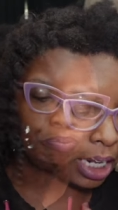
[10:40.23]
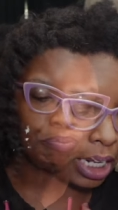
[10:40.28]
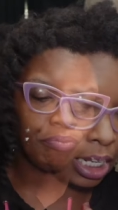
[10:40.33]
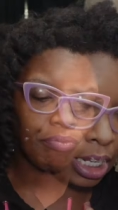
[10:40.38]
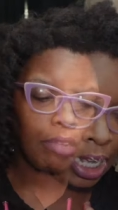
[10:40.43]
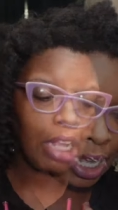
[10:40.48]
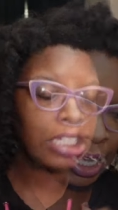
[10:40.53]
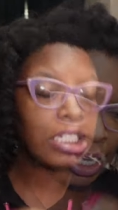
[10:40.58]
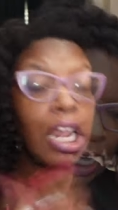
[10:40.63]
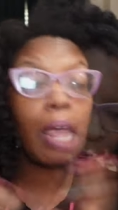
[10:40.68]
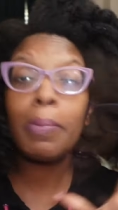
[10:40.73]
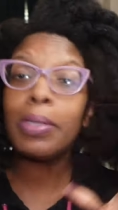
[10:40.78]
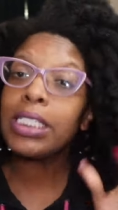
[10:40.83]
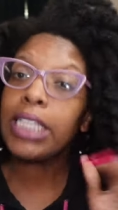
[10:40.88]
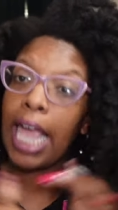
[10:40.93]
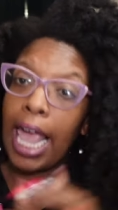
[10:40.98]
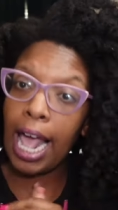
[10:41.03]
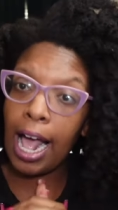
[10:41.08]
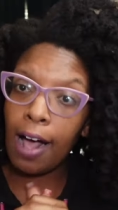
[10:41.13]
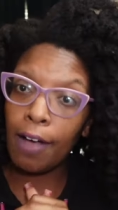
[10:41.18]
He, his name is
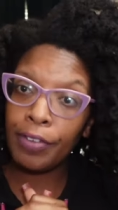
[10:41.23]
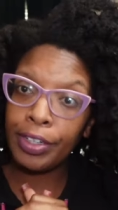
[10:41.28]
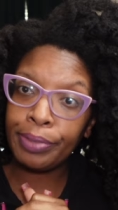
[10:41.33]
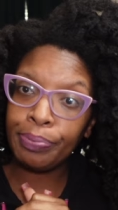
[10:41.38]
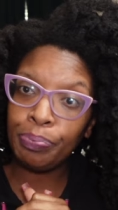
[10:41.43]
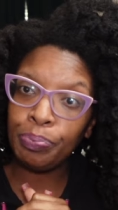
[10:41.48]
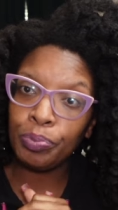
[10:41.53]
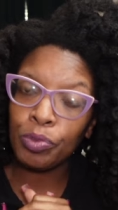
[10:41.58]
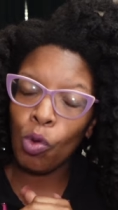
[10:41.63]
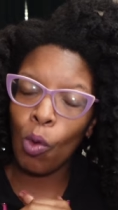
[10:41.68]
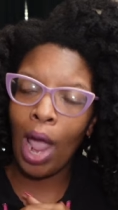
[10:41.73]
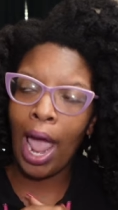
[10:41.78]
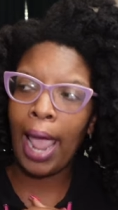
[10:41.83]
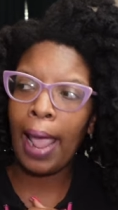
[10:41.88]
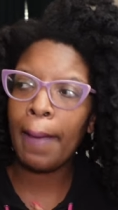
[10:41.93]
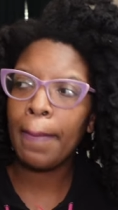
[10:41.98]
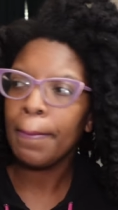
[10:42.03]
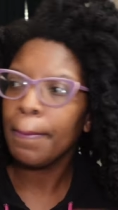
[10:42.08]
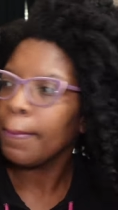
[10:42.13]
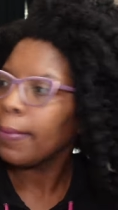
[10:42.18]
Calvin,
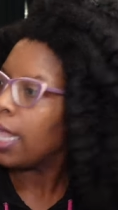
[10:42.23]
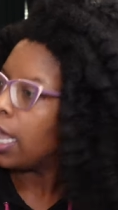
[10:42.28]
right?